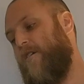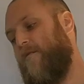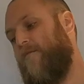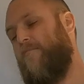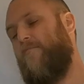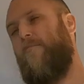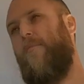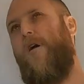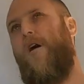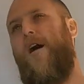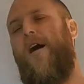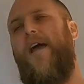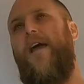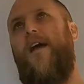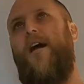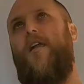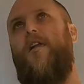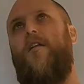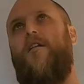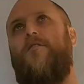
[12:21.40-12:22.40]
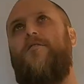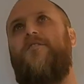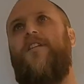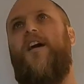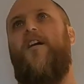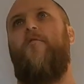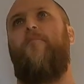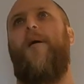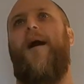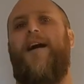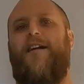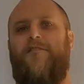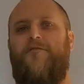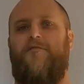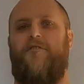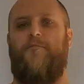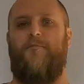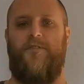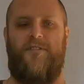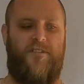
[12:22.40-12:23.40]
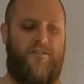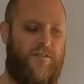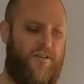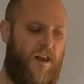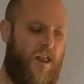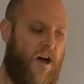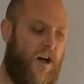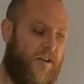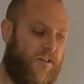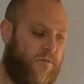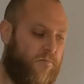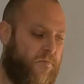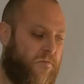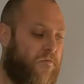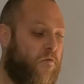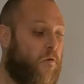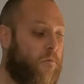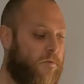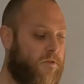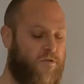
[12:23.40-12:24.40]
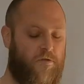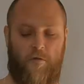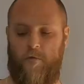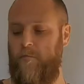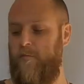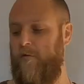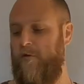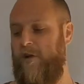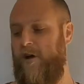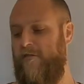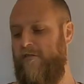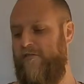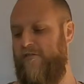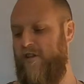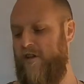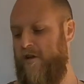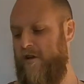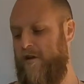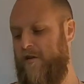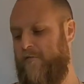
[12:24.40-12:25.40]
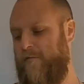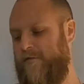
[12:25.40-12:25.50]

My Lost El Patron, which is the last performance shortboard I reviewed,